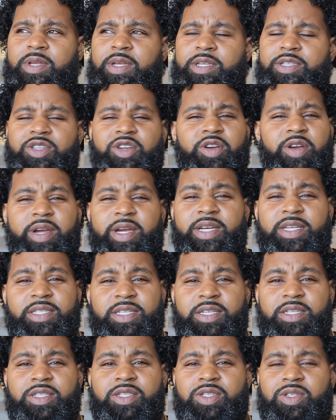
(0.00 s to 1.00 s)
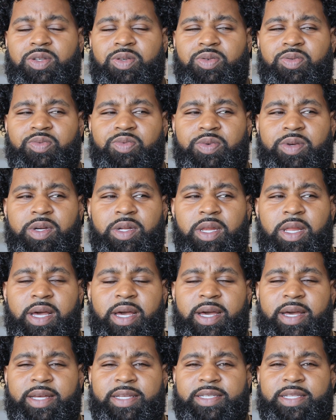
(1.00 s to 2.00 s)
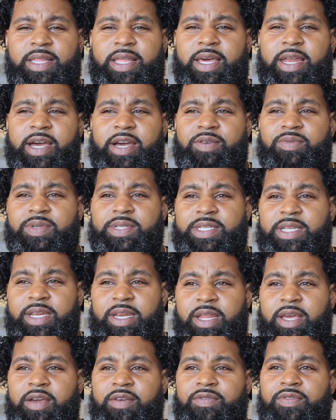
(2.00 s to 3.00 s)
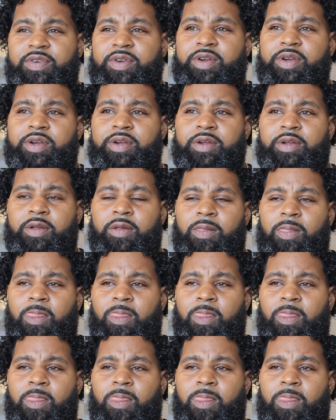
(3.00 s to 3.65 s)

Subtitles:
It's crazy to realize that I was never